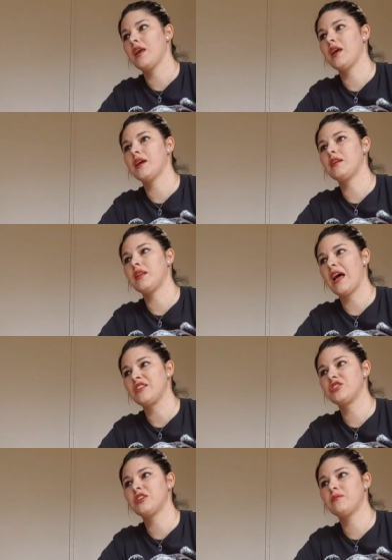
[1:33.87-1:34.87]
And
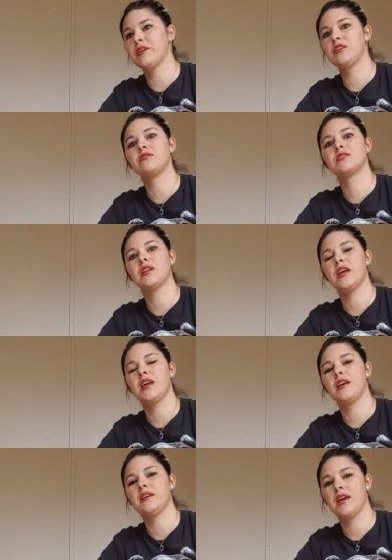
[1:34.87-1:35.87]
last year we used
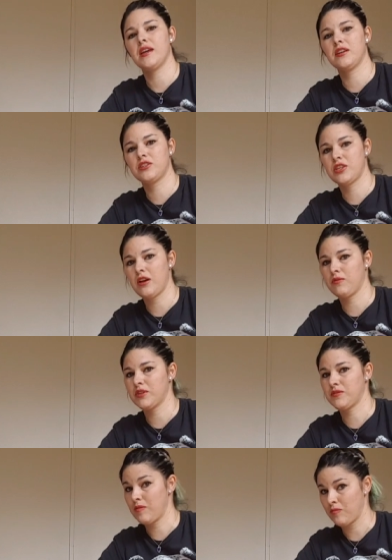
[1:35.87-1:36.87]
a cage that
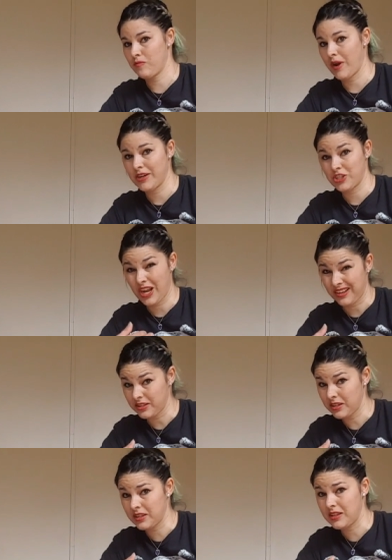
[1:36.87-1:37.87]
was from my
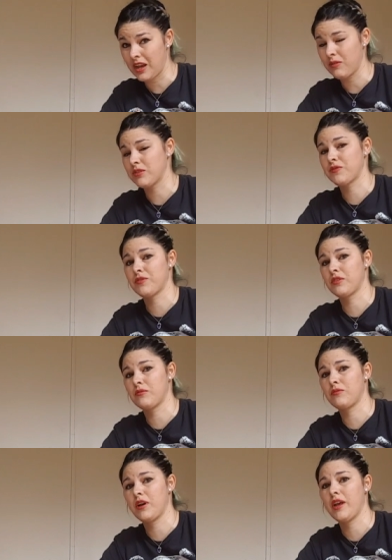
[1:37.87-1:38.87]
childhood, that was
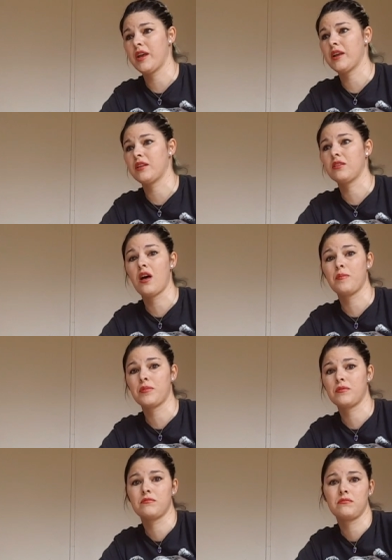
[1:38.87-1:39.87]
for a
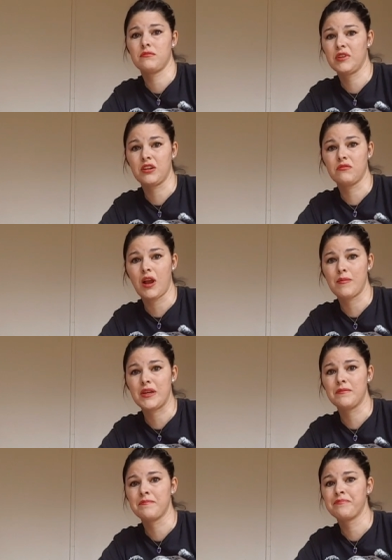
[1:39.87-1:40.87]
lop-eared
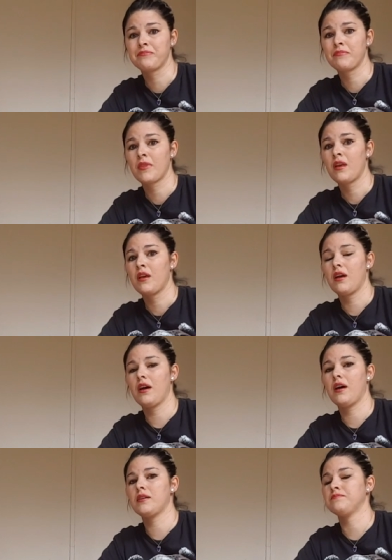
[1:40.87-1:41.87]
rabbit.
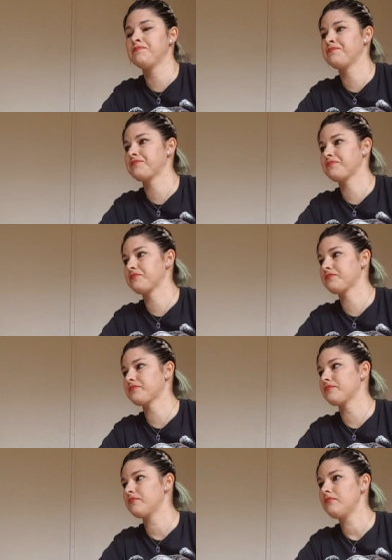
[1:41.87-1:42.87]
And
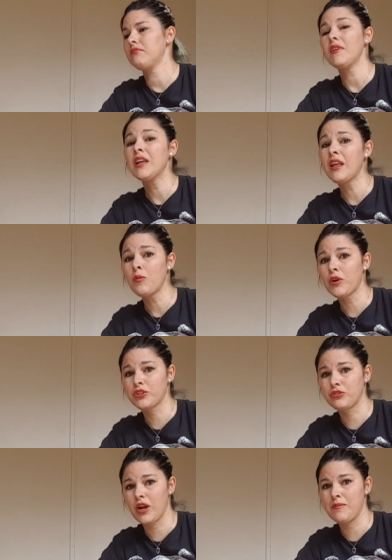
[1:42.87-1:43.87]
that
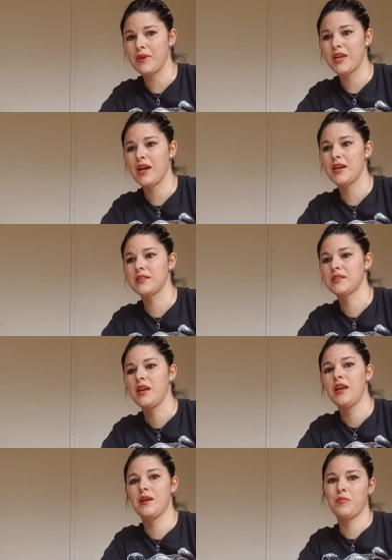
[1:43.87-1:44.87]
worked great because
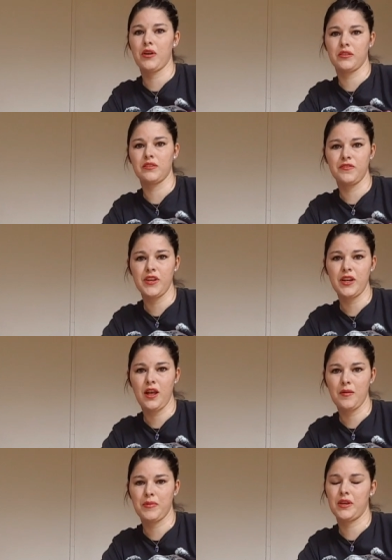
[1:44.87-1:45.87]
it brought their feet
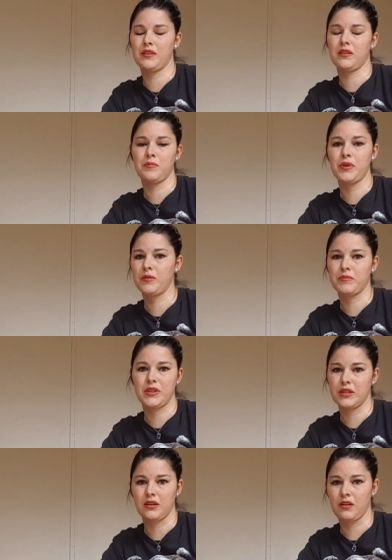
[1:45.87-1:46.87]
up and their poop
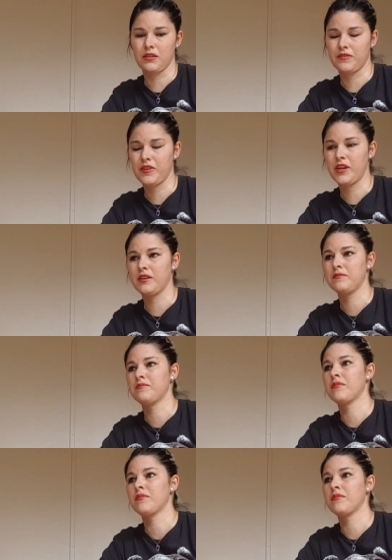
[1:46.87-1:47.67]
didn't get on their feet.